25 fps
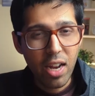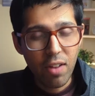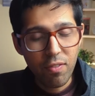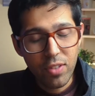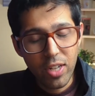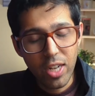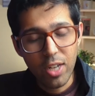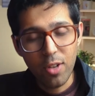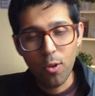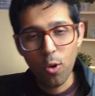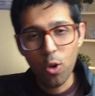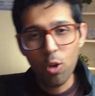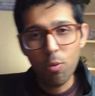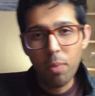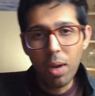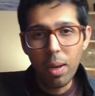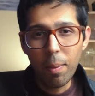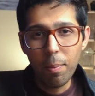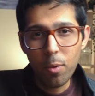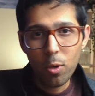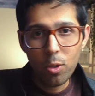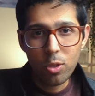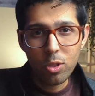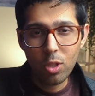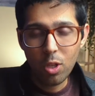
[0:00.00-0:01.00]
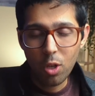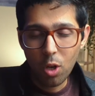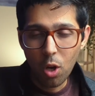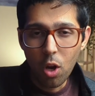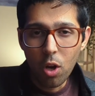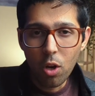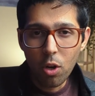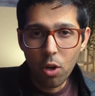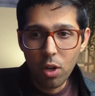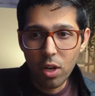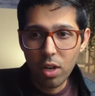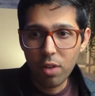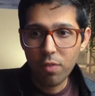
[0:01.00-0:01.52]
And if that roadmap looks
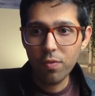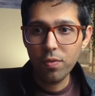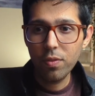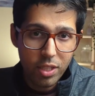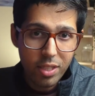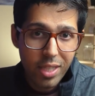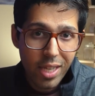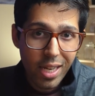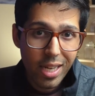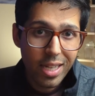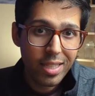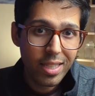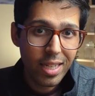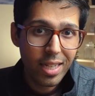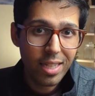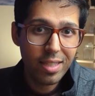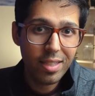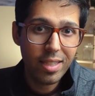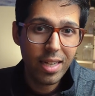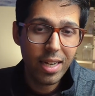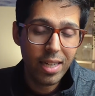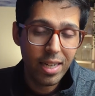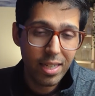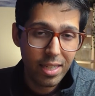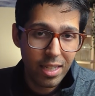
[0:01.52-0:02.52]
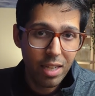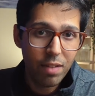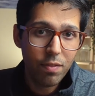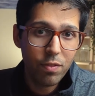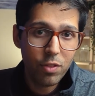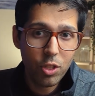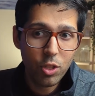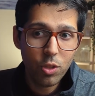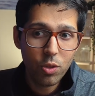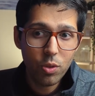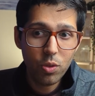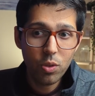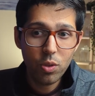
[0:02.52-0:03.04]
long, or if the skill sets that it
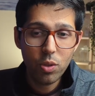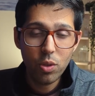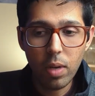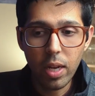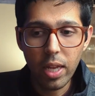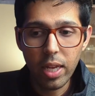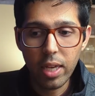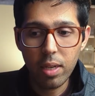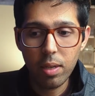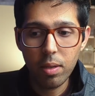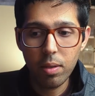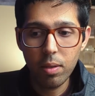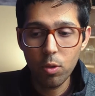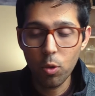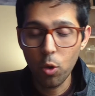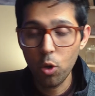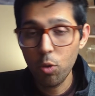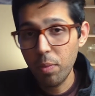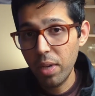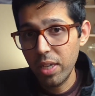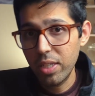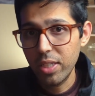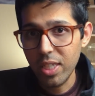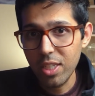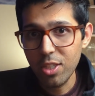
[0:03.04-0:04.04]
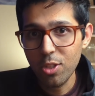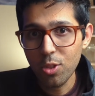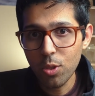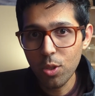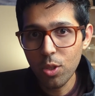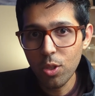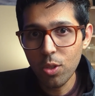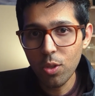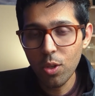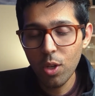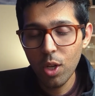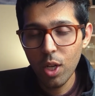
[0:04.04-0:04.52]
gives you like don't make sense to you,